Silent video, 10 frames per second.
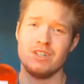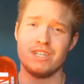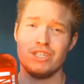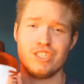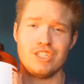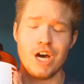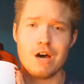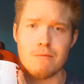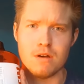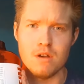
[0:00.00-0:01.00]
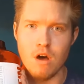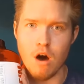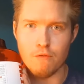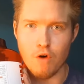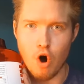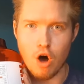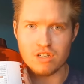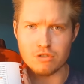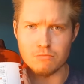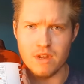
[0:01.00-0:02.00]
delicious tub of
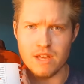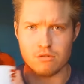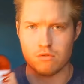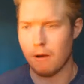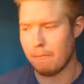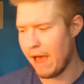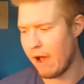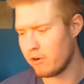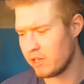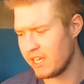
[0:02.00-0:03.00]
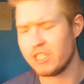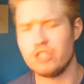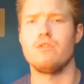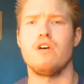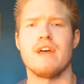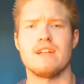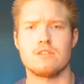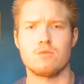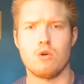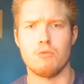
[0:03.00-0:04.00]
awesomeness, raw power to get you on that
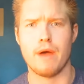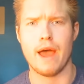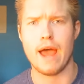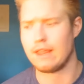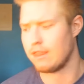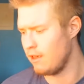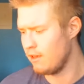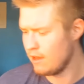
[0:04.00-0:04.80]
swole path.